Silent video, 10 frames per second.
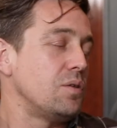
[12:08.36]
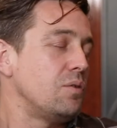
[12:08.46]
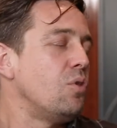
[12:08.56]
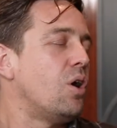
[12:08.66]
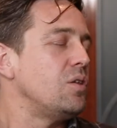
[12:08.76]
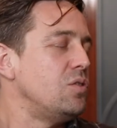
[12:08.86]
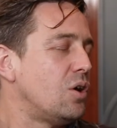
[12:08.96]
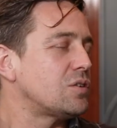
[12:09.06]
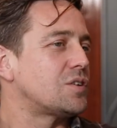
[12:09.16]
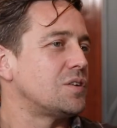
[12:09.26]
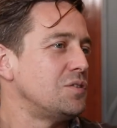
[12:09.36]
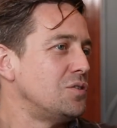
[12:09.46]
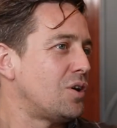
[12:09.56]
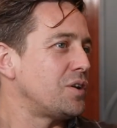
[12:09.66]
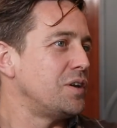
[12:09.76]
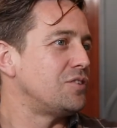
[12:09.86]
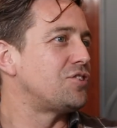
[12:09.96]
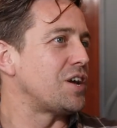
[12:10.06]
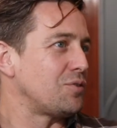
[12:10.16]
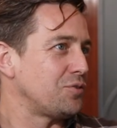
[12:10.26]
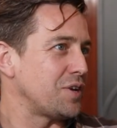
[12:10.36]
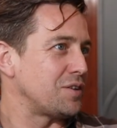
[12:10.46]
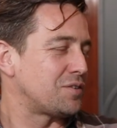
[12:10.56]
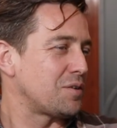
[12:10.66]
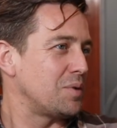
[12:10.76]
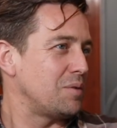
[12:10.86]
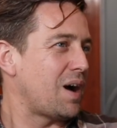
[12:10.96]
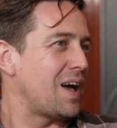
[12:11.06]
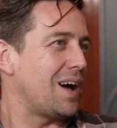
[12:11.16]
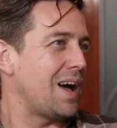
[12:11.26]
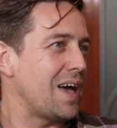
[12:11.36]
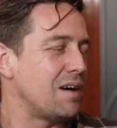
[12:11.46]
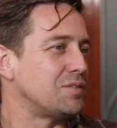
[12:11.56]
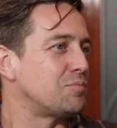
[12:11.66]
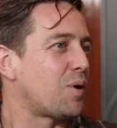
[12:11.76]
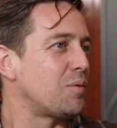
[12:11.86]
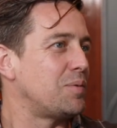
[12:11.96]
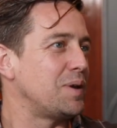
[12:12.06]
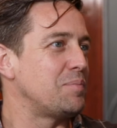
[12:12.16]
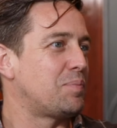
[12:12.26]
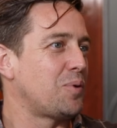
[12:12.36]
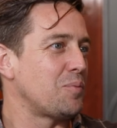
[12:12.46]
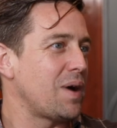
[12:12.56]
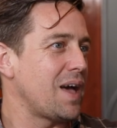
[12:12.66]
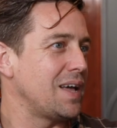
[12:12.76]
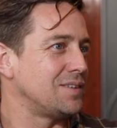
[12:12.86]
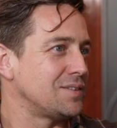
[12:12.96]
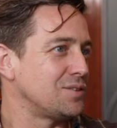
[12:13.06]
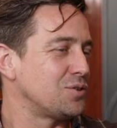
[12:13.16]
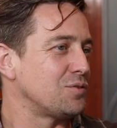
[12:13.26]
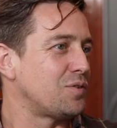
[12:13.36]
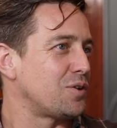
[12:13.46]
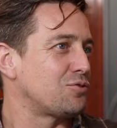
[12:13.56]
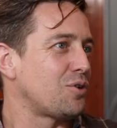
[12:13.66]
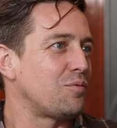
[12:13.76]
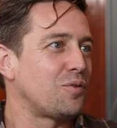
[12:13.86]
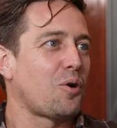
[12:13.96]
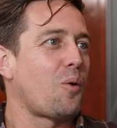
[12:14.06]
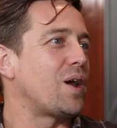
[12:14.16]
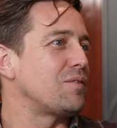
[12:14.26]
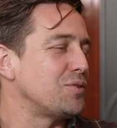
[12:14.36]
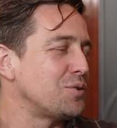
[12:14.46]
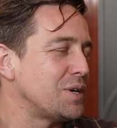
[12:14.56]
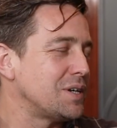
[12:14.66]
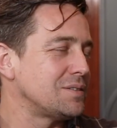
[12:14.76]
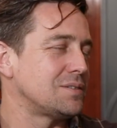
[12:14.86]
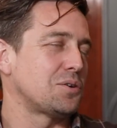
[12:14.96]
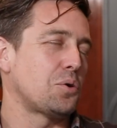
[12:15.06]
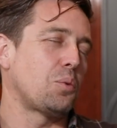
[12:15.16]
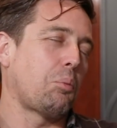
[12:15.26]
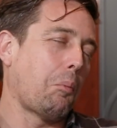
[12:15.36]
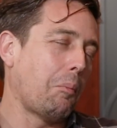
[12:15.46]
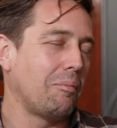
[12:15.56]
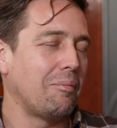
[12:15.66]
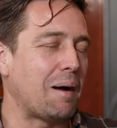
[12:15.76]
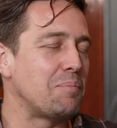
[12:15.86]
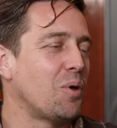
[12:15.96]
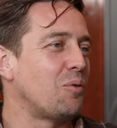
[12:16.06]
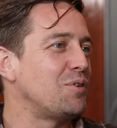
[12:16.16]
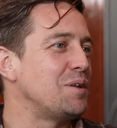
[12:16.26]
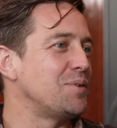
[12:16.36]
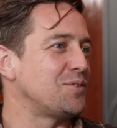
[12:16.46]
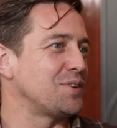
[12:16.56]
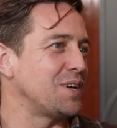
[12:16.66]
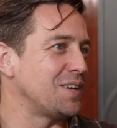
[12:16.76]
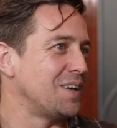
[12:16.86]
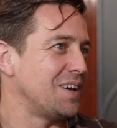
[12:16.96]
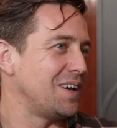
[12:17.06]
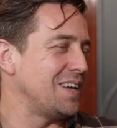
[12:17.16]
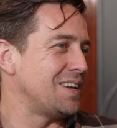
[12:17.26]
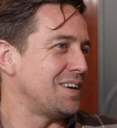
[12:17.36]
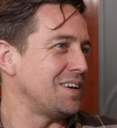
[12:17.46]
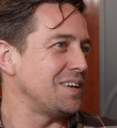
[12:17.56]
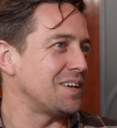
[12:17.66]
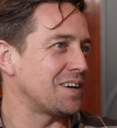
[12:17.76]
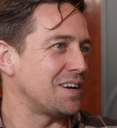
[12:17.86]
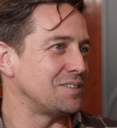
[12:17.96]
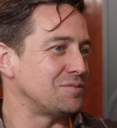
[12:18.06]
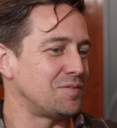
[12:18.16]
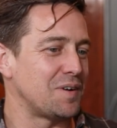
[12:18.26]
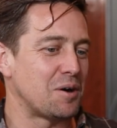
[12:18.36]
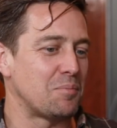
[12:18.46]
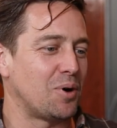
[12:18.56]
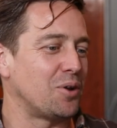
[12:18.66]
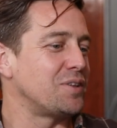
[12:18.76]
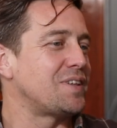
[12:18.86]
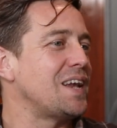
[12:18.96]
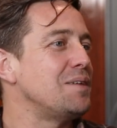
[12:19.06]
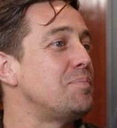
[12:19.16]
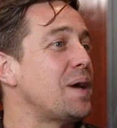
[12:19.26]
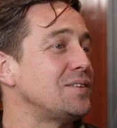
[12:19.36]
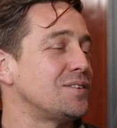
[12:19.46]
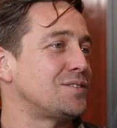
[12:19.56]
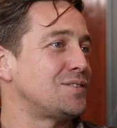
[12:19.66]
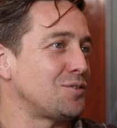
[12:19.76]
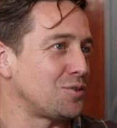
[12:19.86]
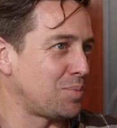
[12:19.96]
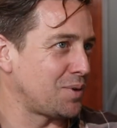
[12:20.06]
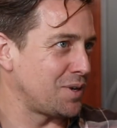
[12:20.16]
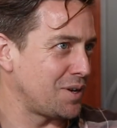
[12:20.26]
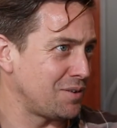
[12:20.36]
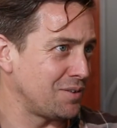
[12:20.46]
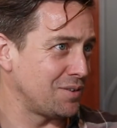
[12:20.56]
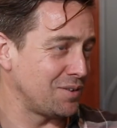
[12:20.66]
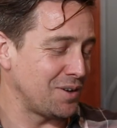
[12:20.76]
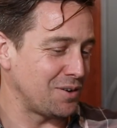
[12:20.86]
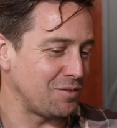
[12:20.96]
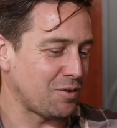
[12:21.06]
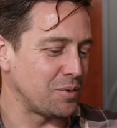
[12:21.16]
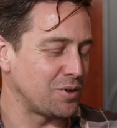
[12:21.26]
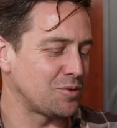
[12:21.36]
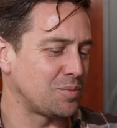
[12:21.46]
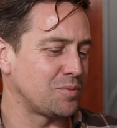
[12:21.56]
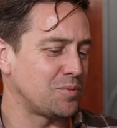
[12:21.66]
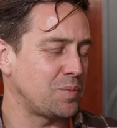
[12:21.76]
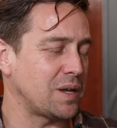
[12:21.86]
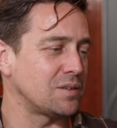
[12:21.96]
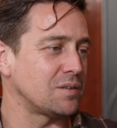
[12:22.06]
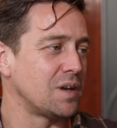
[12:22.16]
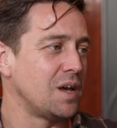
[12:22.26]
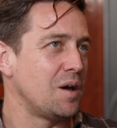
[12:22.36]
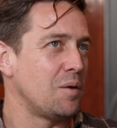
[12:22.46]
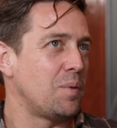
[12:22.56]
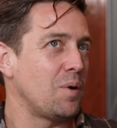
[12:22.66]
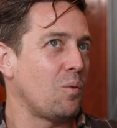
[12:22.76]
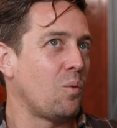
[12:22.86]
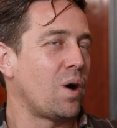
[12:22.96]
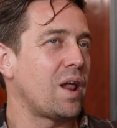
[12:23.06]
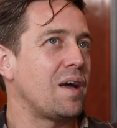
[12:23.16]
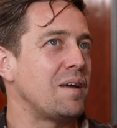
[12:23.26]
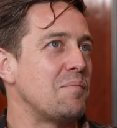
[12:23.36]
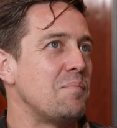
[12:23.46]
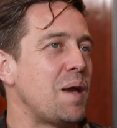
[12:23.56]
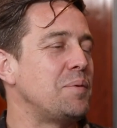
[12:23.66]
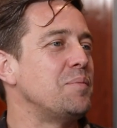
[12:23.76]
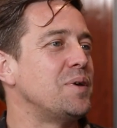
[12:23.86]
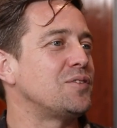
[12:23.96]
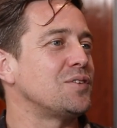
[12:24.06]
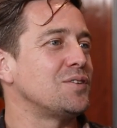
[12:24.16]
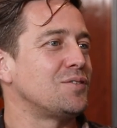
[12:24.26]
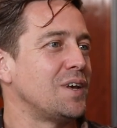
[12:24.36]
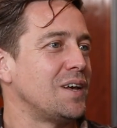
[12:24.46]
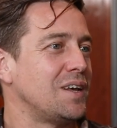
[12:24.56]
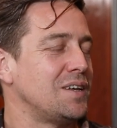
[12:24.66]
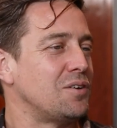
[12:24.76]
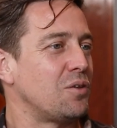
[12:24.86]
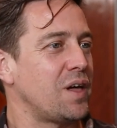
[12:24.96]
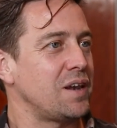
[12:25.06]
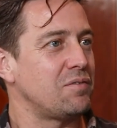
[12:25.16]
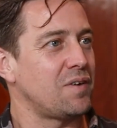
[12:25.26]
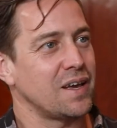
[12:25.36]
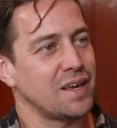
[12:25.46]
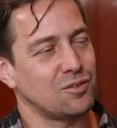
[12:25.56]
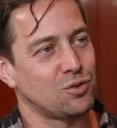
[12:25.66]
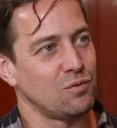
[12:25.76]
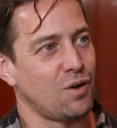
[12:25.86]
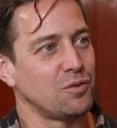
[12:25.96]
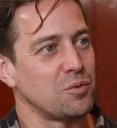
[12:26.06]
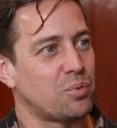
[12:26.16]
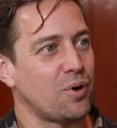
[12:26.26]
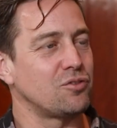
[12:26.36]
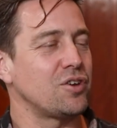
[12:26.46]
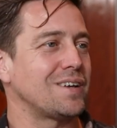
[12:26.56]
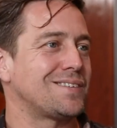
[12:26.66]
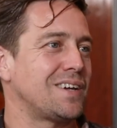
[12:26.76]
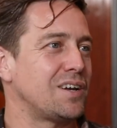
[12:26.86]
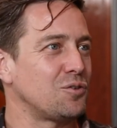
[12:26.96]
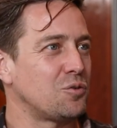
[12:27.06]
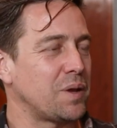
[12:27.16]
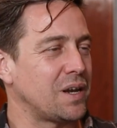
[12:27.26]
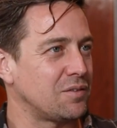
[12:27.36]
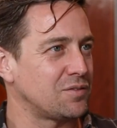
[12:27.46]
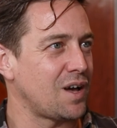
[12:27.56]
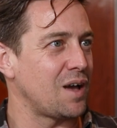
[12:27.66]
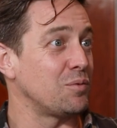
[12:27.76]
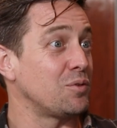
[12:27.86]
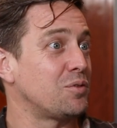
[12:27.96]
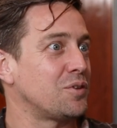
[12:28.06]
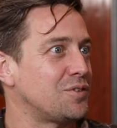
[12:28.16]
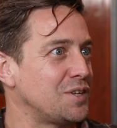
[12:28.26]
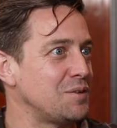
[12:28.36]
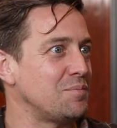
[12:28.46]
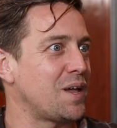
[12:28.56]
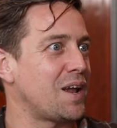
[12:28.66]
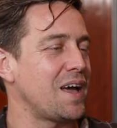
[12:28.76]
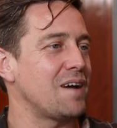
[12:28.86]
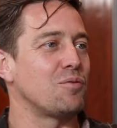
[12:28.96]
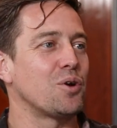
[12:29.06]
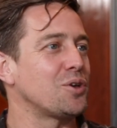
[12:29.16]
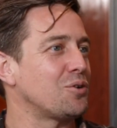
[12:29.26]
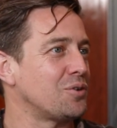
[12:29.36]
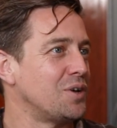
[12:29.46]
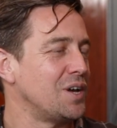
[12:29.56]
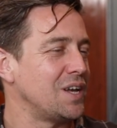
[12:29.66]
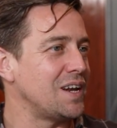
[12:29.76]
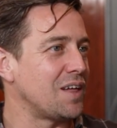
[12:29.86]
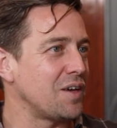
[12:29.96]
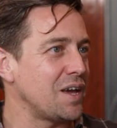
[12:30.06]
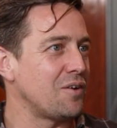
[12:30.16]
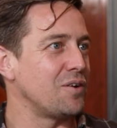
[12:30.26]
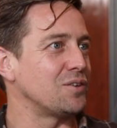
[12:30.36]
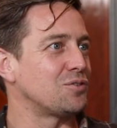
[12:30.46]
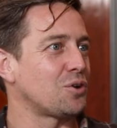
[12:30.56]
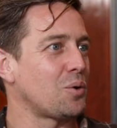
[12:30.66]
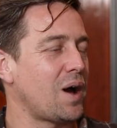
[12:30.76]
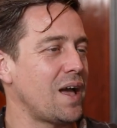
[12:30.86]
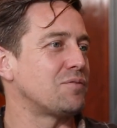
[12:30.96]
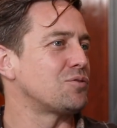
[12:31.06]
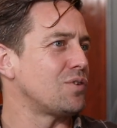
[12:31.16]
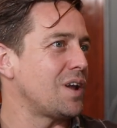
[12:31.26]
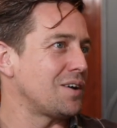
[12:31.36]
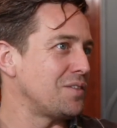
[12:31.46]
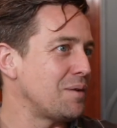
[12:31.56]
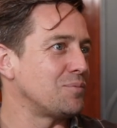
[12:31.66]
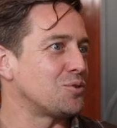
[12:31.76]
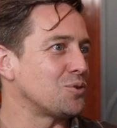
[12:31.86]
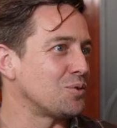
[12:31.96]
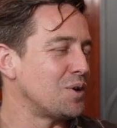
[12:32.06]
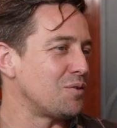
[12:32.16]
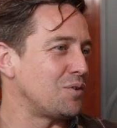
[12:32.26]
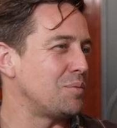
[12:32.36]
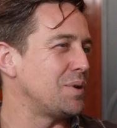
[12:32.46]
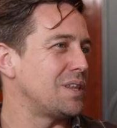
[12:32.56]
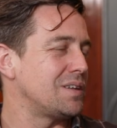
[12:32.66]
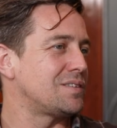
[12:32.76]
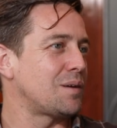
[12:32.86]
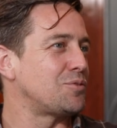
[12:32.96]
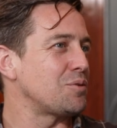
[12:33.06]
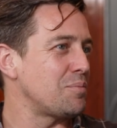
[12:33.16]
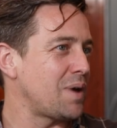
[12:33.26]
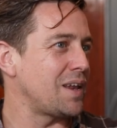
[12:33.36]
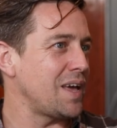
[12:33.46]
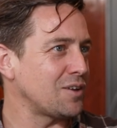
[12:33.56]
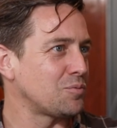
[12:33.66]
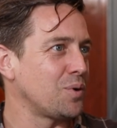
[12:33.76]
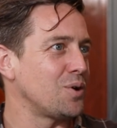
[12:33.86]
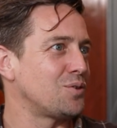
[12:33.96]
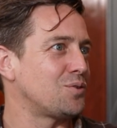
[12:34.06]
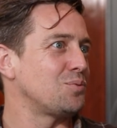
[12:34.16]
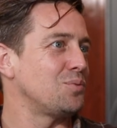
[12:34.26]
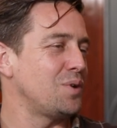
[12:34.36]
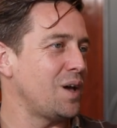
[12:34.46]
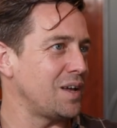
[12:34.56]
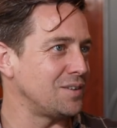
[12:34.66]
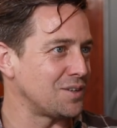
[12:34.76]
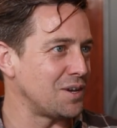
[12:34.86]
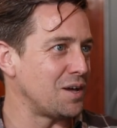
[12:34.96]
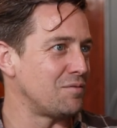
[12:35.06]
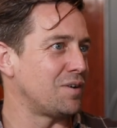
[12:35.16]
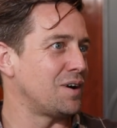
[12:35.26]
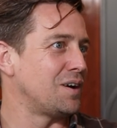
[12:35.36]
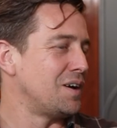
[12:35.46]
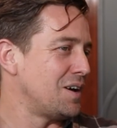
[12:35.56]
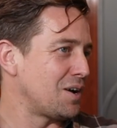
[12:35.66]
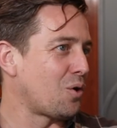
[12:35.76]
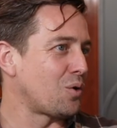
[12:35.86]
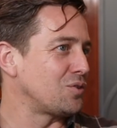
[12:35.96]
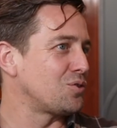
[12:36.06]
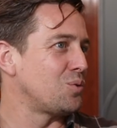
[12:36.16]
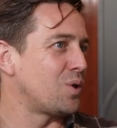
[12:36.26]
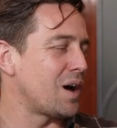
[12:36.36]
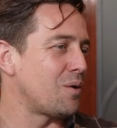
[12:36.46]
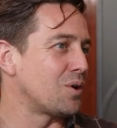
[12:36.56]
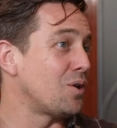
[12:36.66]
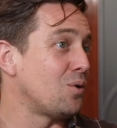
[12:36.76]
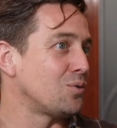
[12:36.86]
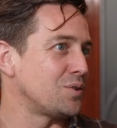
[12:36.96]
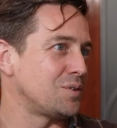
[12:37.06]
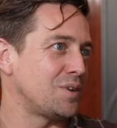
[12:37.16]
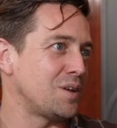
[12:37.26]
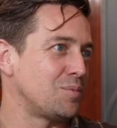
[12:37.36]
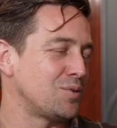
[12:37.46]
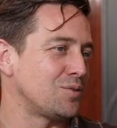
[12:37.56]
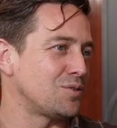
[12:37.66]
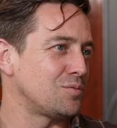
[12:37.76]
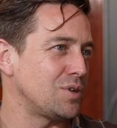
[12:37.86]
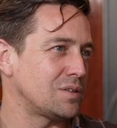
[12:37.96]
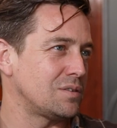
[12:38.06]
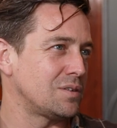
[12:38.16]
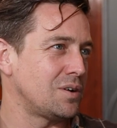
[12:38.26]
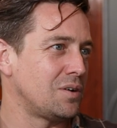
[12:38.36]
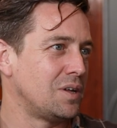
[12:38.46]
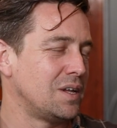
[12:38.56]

Not in a general sense. I mean, I haven't probably put my hands into Photoshop for quite a few years, so I'm not really missing it in a kind of on a daily basis discipline and from a discipline perspective. But what I maybe miss is, that if I get too involved in projects, then I don't spend enough time with the team that I have working on in other areas. So I have to rely on them to really be the subject matter experts and deliver according to what our goals and business objectives are.